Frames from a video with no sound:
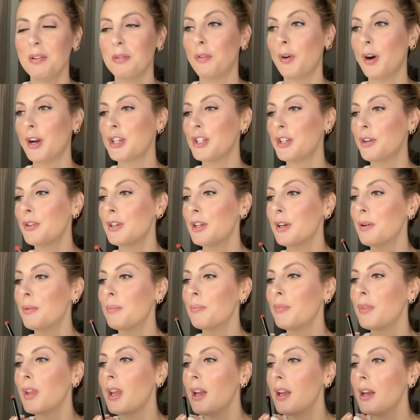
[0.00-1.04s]
before I showed you.
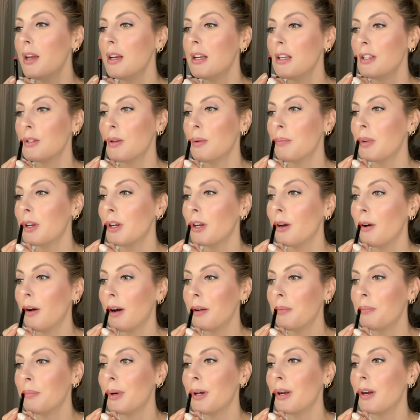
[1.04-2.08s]
So I'm gonna go
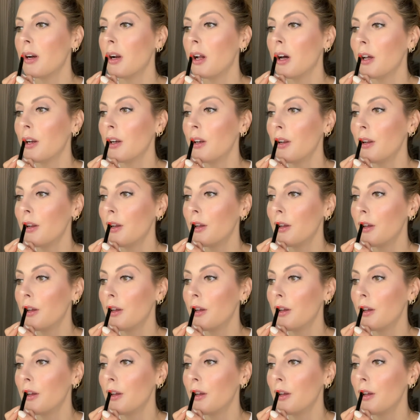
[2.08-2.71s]
ahead and put it on.